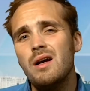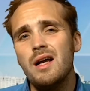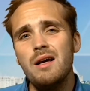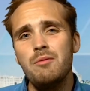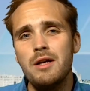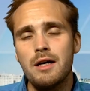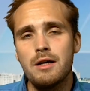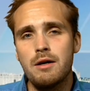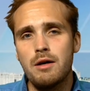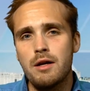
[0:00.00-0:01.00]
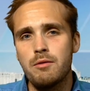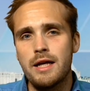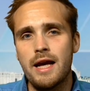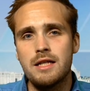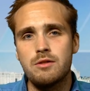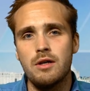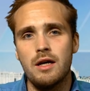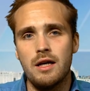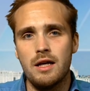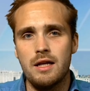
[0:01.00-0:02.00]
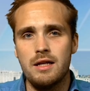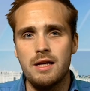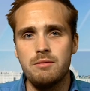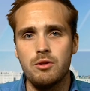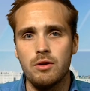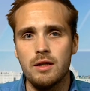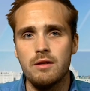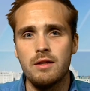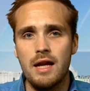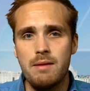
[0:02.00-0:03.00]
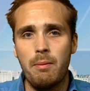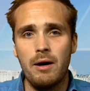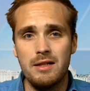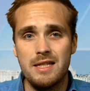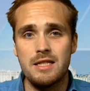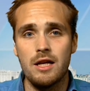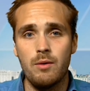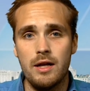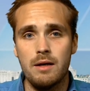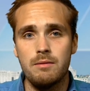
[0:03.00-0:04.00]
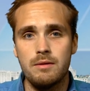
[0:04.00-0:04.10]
look, I don't want to get into a name calling. Look, the Labour Party is going to end up